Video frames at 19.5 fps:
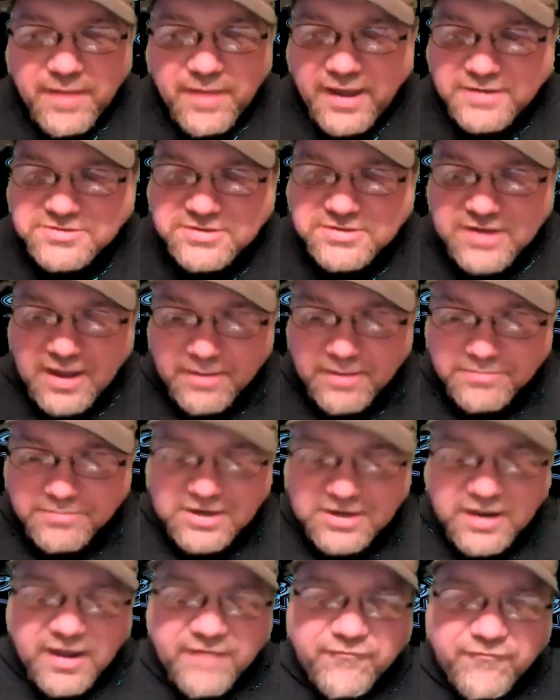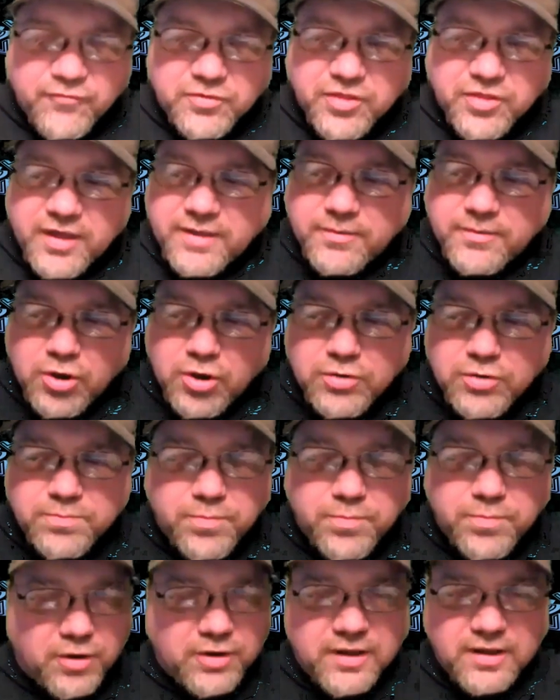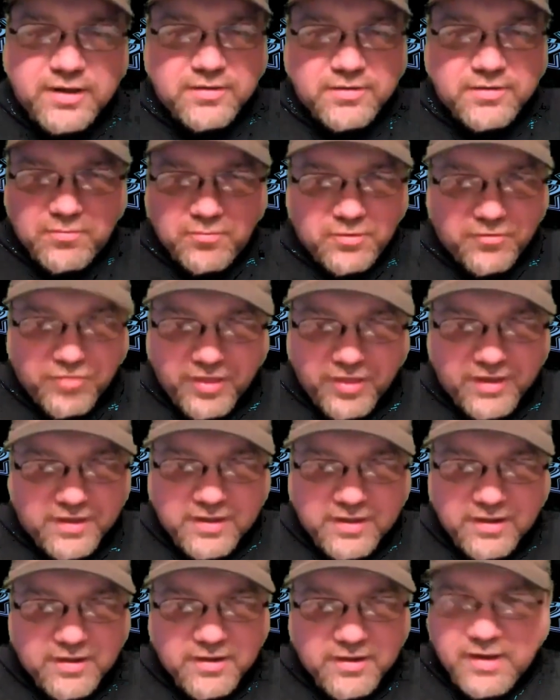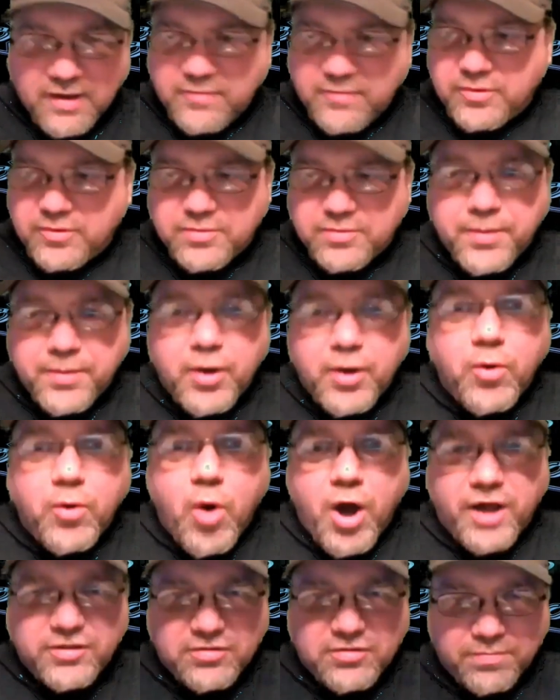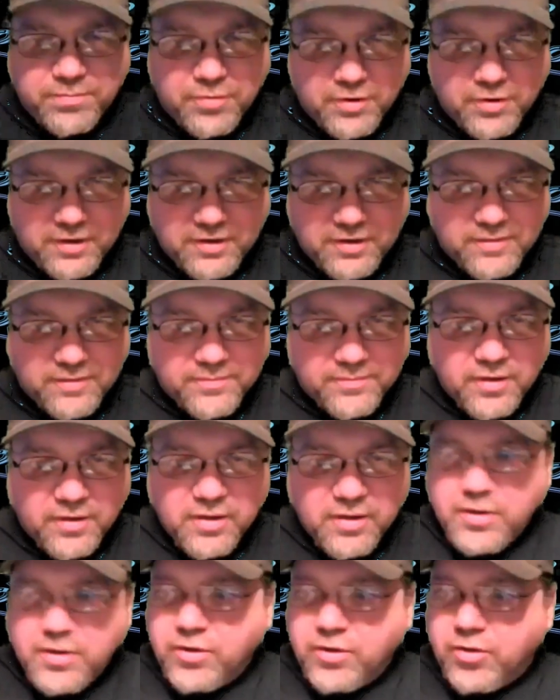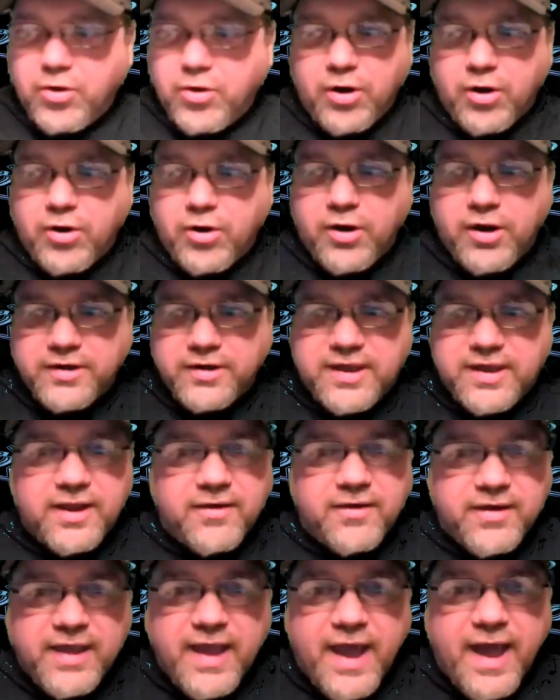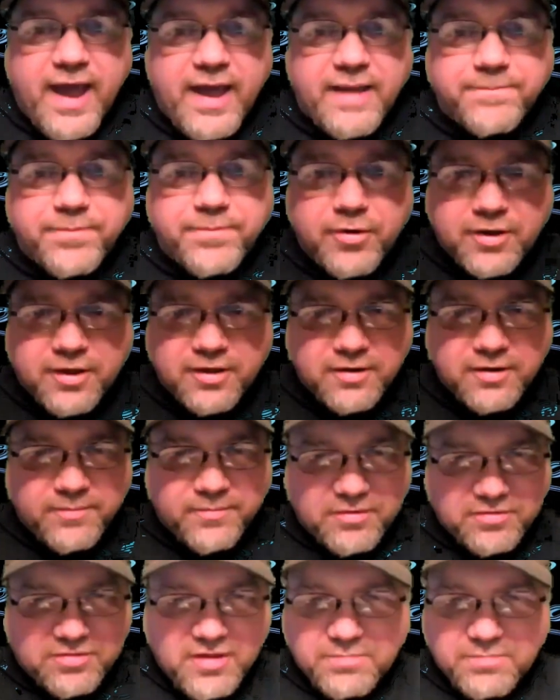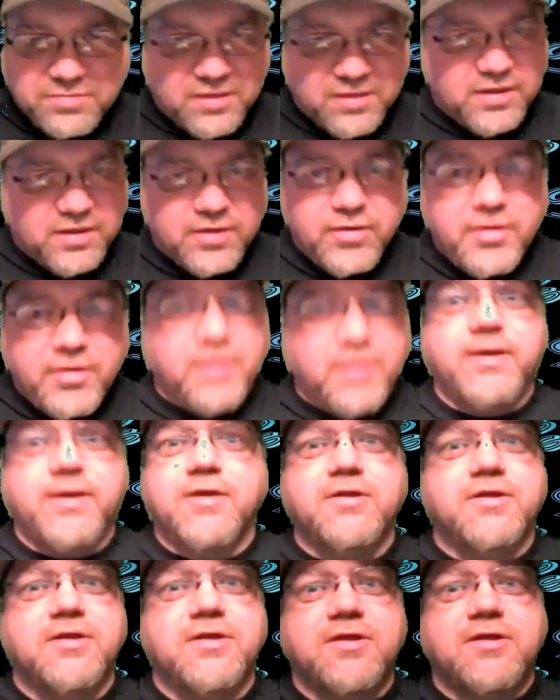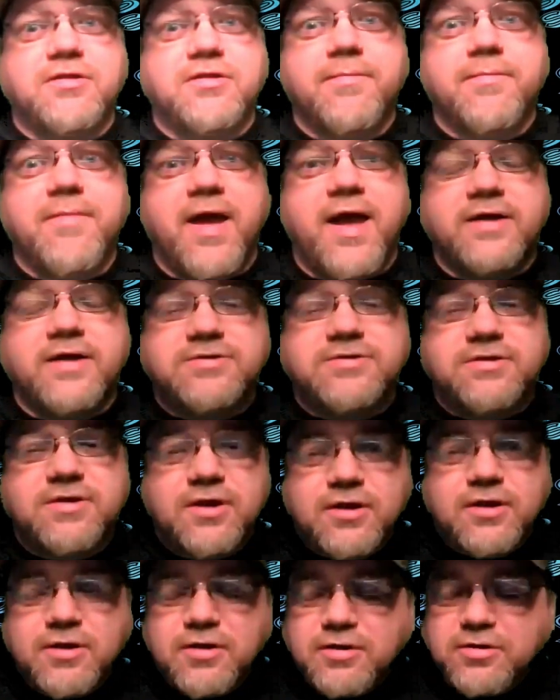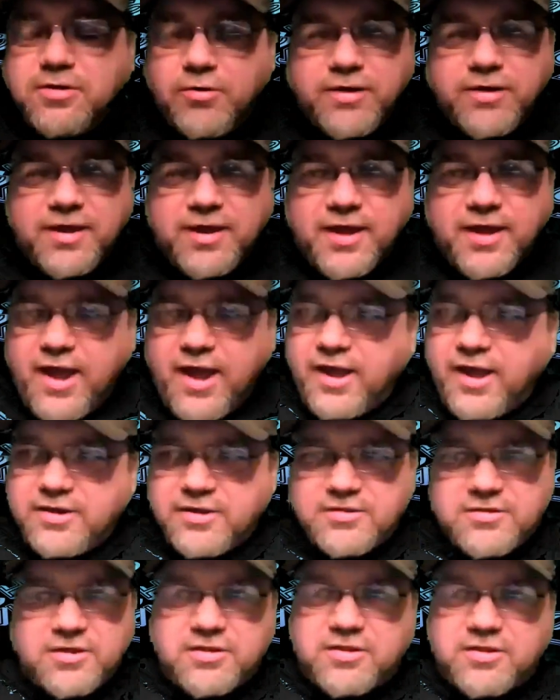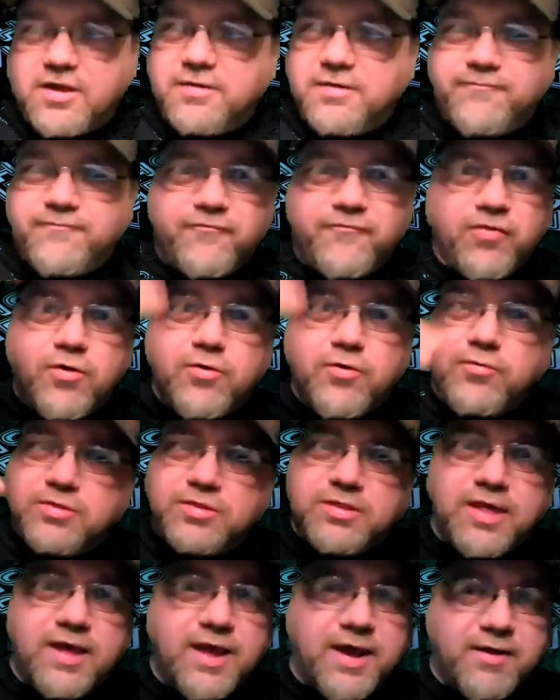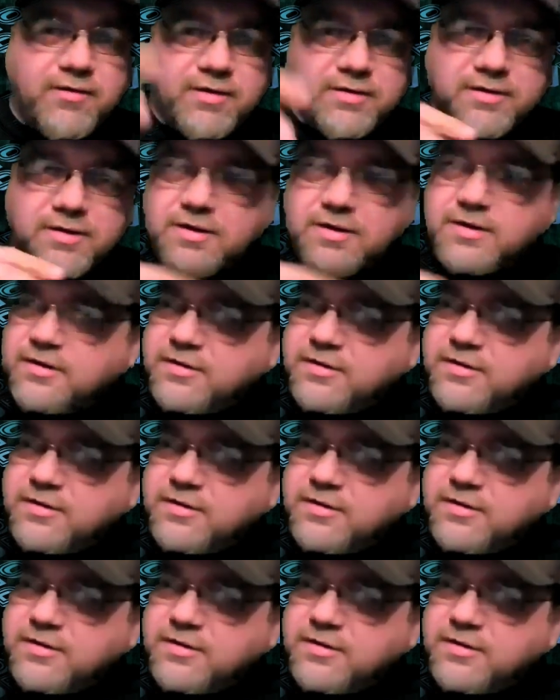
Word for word: imagine MJF with like good booking, with like with Bill Watts booking him, or or okay. Gary Hart booking him or something. You know yeah. what I mean? Could you just imagine? Tony Khan has just got him floating there and